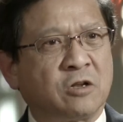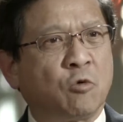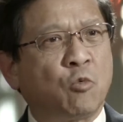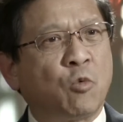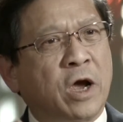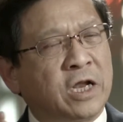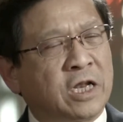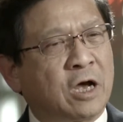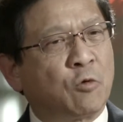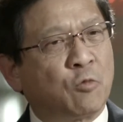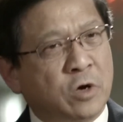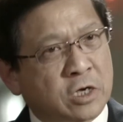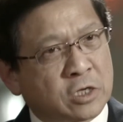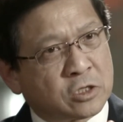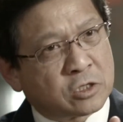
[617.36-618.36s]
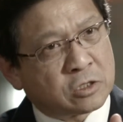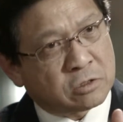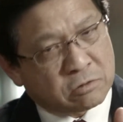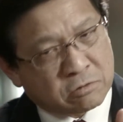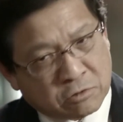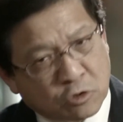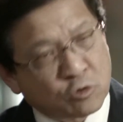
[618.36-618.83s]
the way that we're
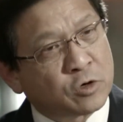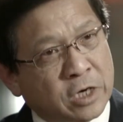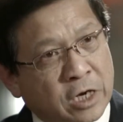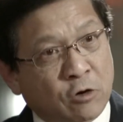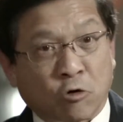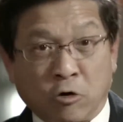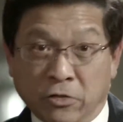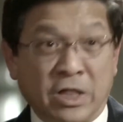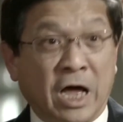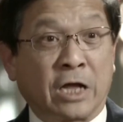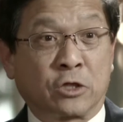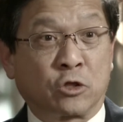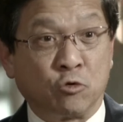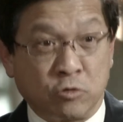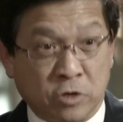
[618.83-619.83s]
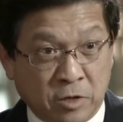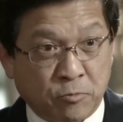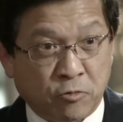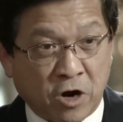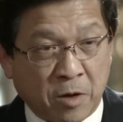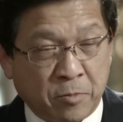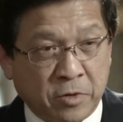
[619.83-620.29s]
doing it or not doing it
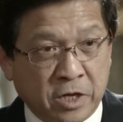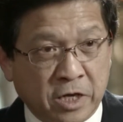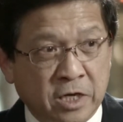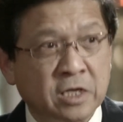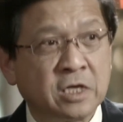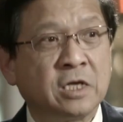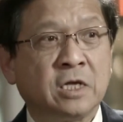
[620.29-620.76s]
properly.